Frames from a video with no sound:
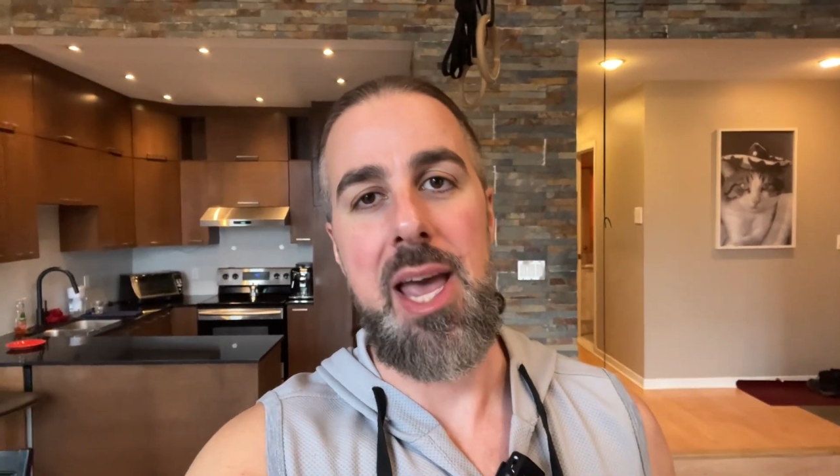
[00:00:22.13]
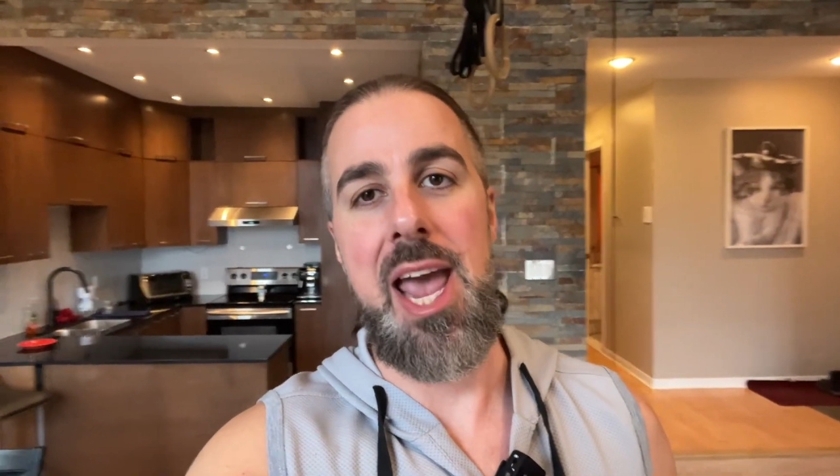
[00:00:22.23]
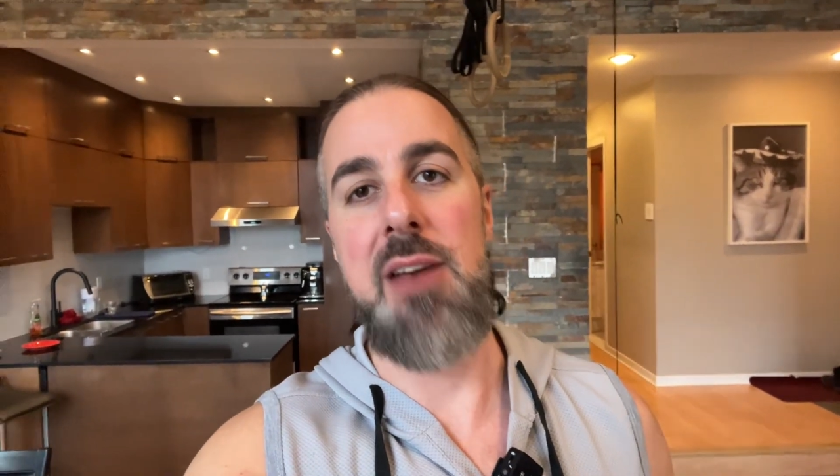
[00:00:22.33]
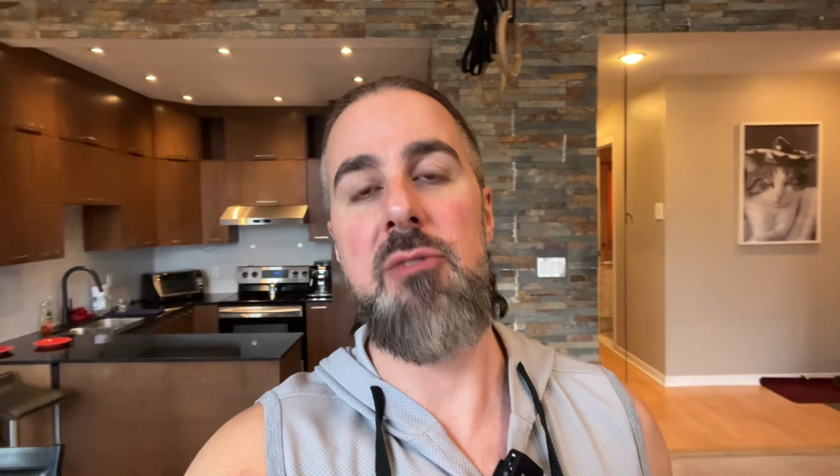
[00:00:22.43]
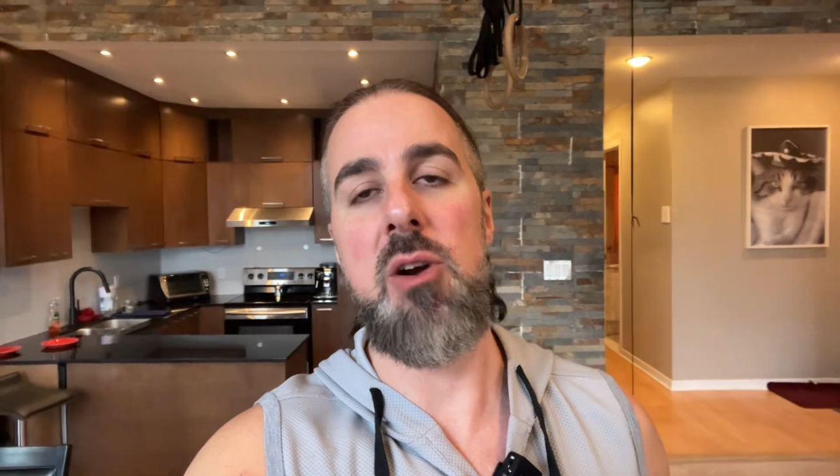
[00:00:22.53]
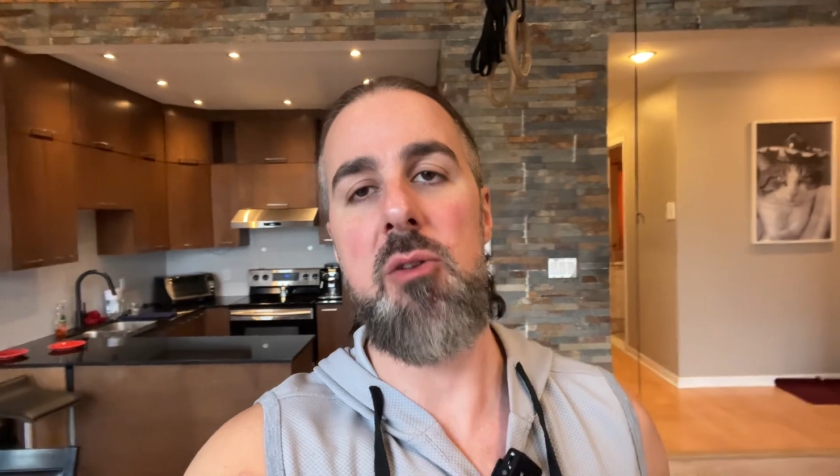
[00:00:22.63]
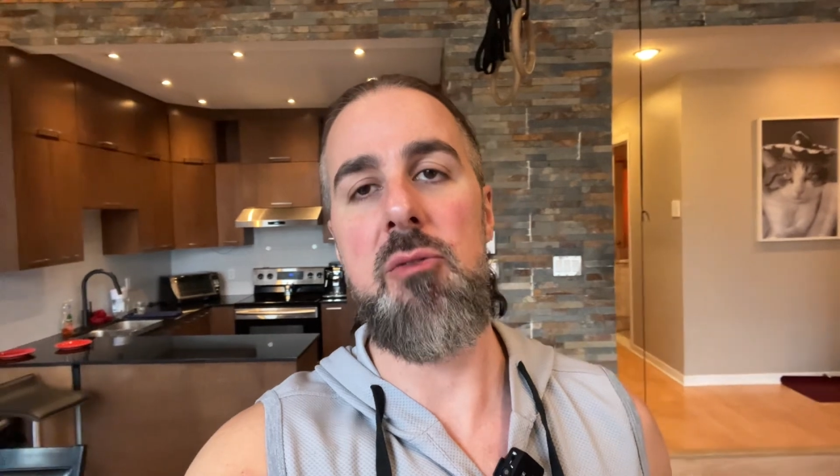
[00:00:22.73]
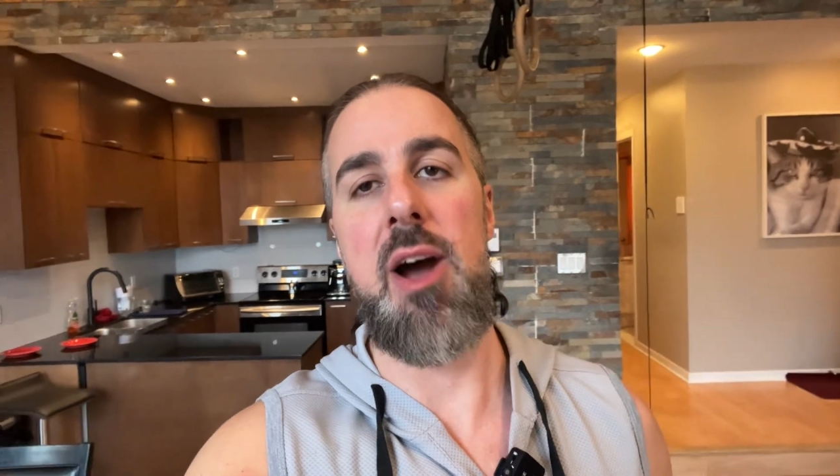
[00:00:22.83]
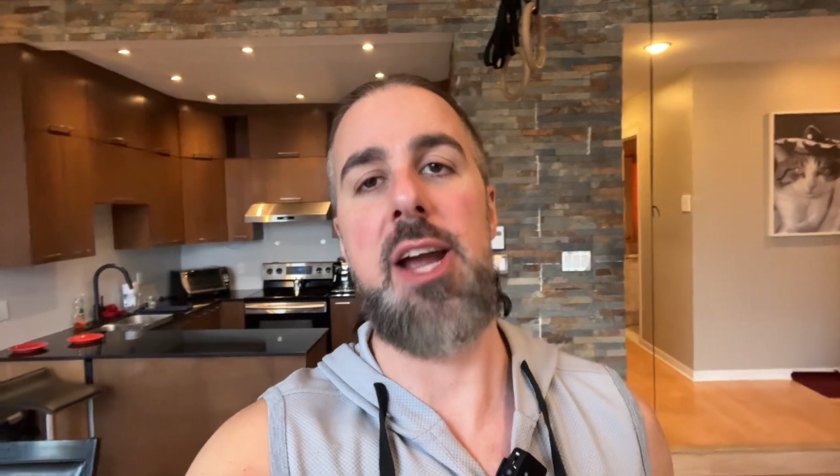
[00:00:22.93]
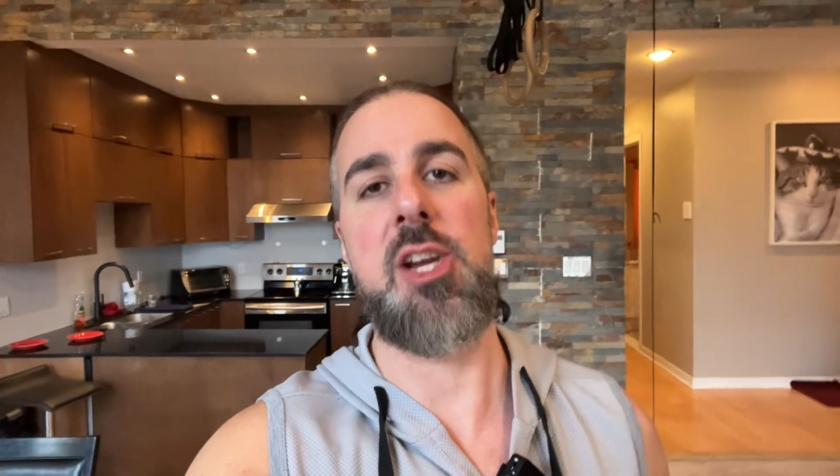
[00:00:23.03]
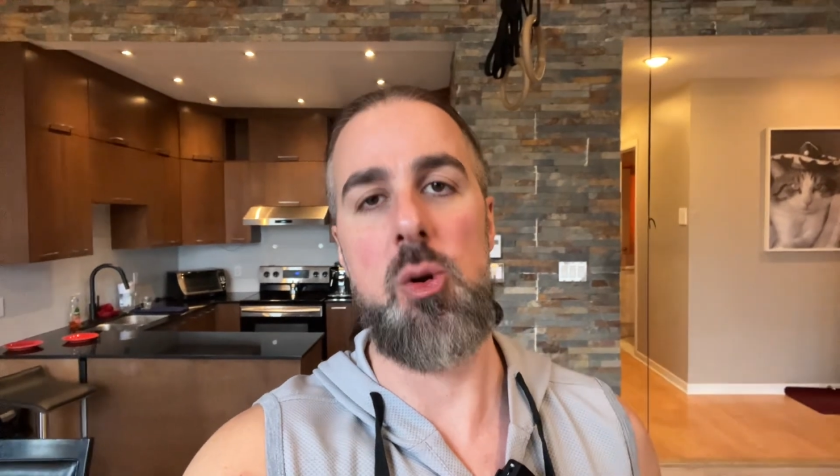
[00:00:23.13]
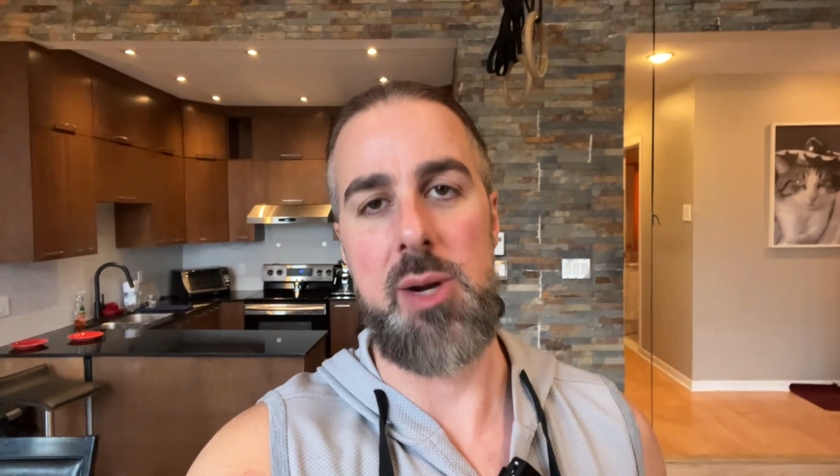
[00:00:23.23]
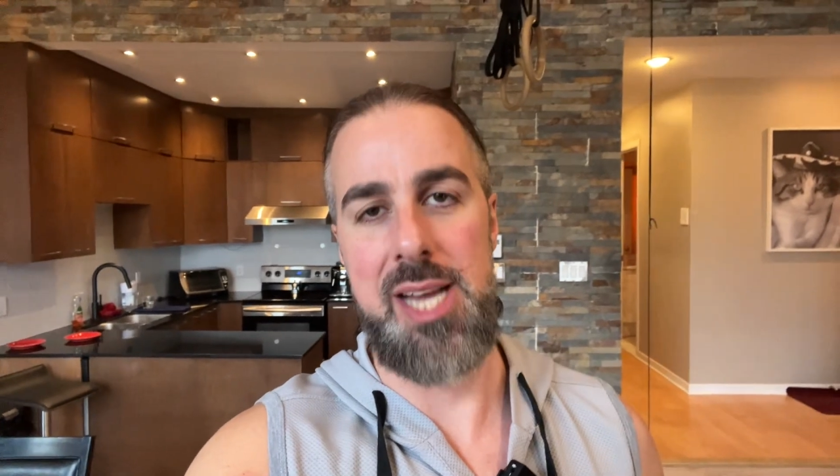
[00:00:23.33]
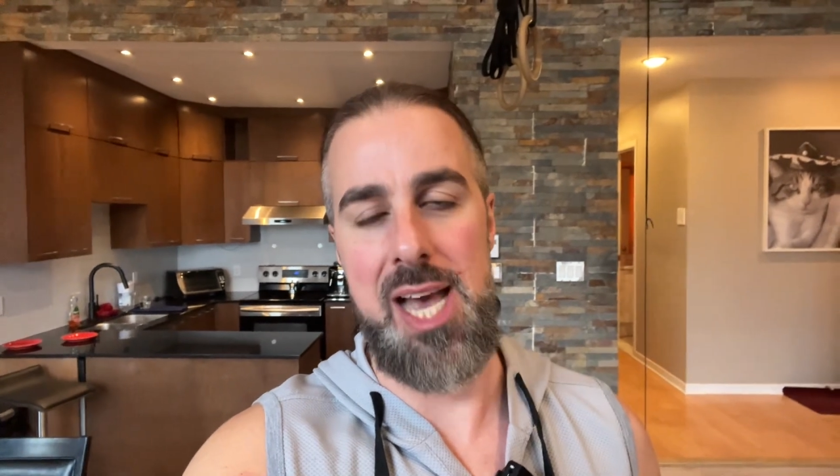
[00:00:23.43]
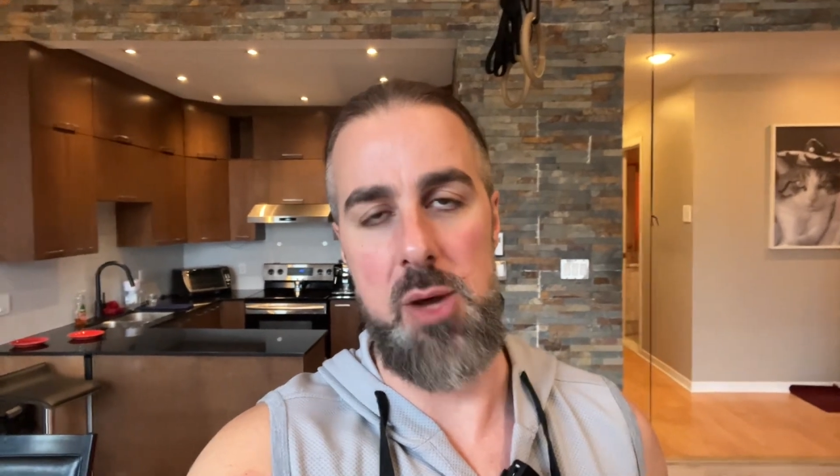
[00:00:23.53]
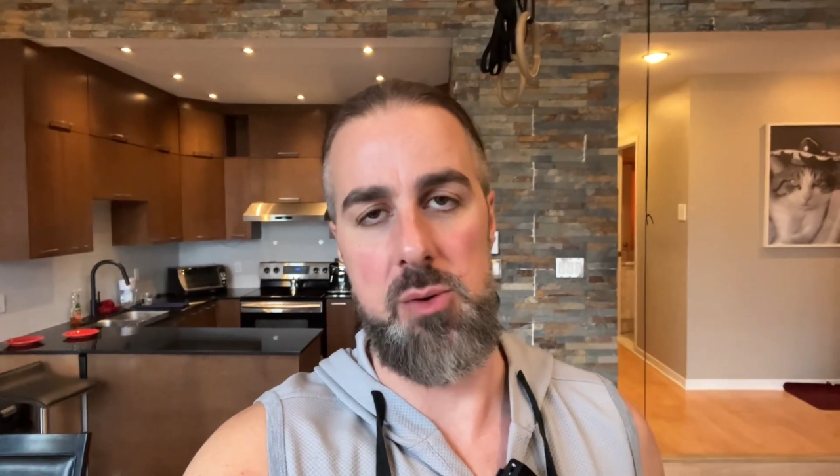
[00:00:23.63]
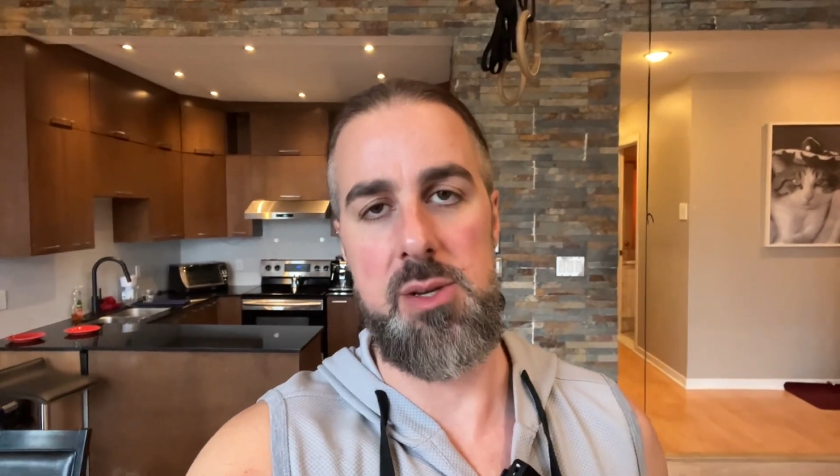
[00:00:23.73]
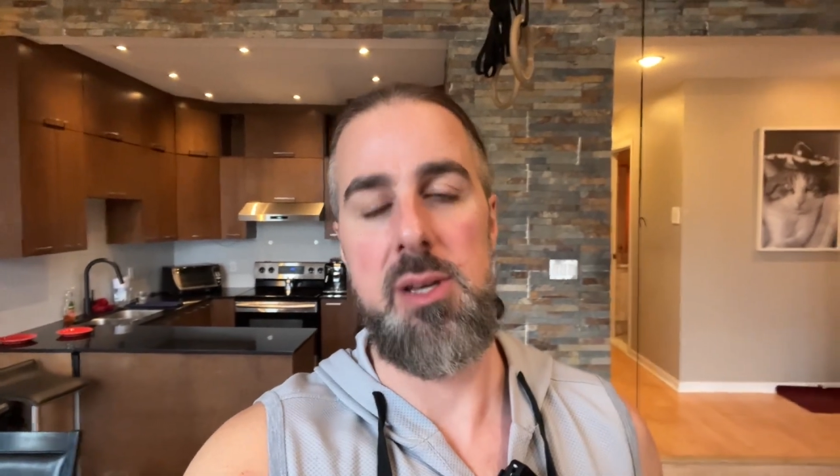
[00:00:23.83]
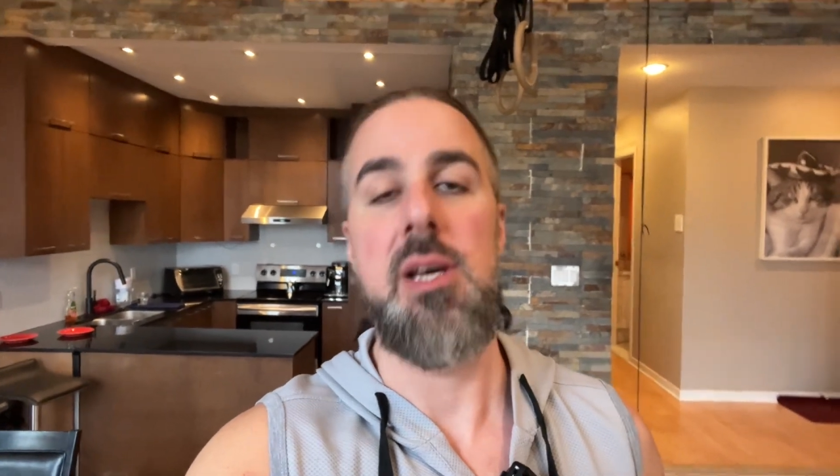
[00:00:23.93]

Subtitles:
and verifying your account.